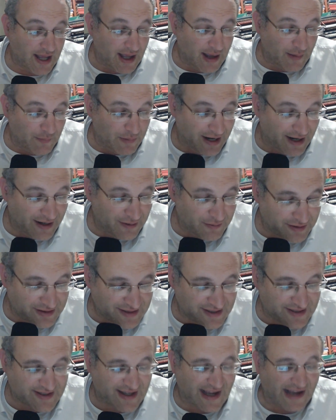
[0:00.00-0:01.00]
But anyway,
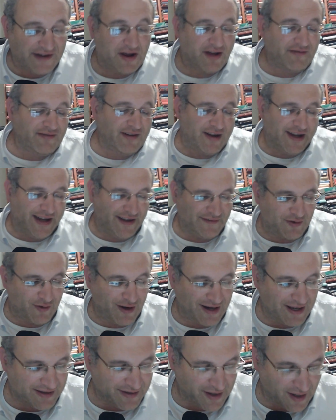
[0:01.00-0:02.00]
this is the Anava of
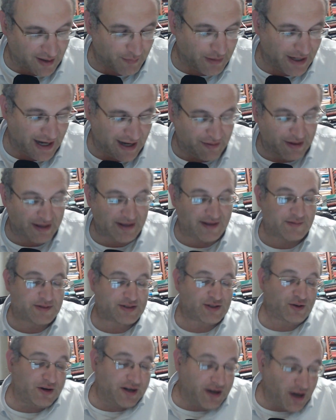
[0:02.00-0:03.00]
Great Gedolim. But anyway, the
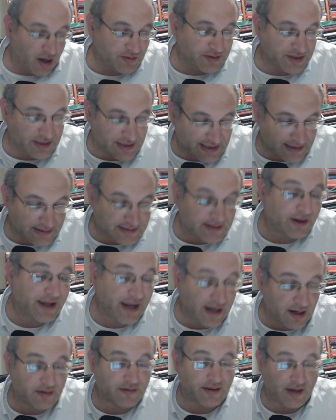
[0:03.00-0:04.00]
story goes, so
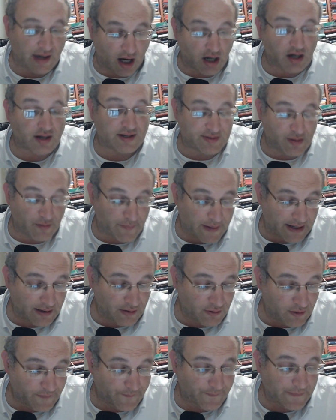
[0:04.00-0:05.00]
here, the Archas
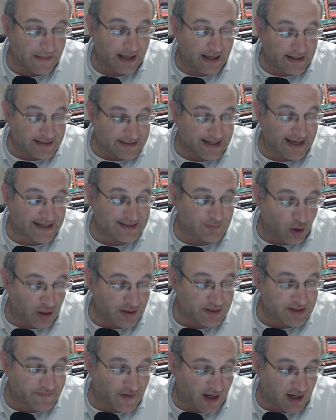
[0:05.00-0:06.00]
Rabbeinu says, one of
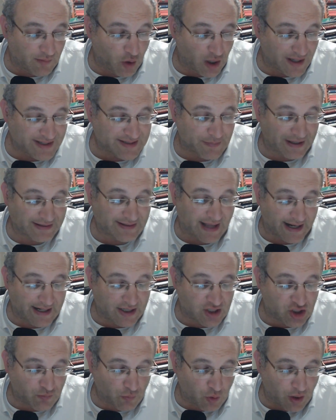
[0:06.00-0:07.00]
the Sforim was
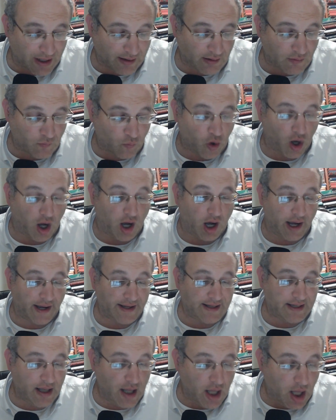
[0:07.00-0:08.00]
Madani Shmuel.
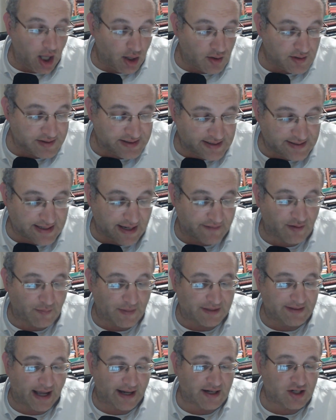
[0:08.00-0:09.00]
Why? Because the Sefer
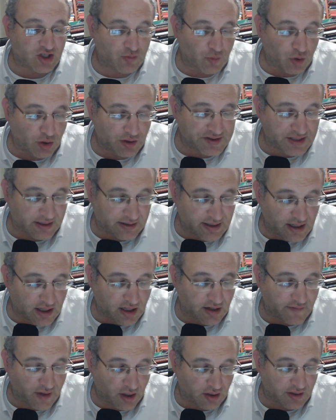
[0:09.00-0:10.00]
Madani Shmuel is a
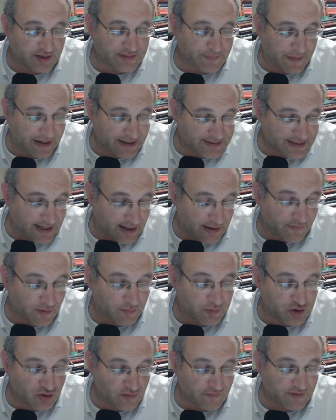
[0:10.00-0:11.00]
Likut of Hilchos Pesach
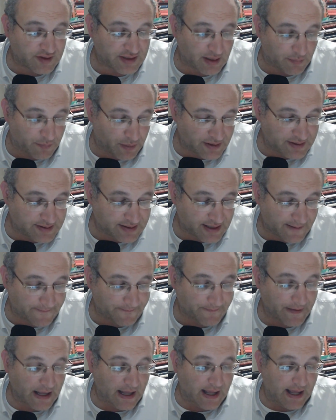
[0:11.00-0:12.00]
from Teshuvot
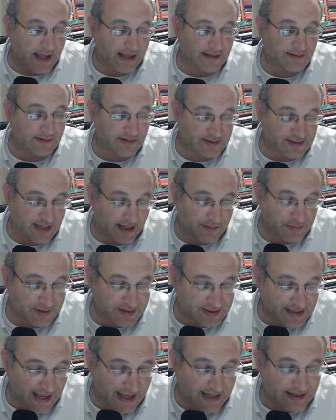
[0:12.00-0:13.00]
HaPoskim, and the Steipler
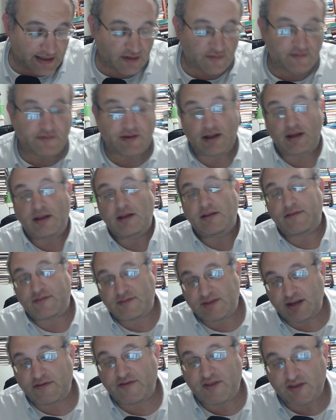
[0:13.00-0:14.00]
said,
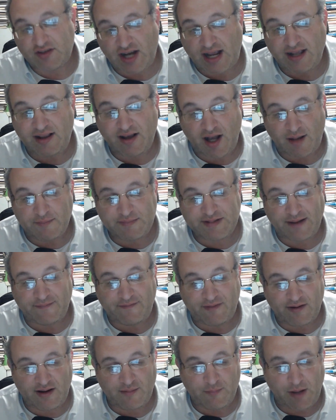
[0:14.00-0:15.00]
if a Shaila comes up
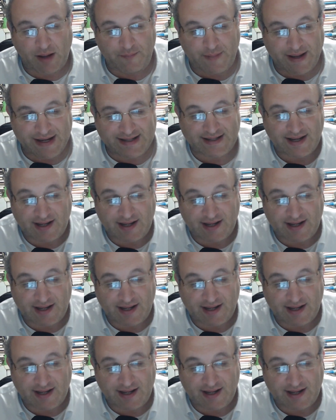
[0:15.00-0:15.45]
for him on Pesach,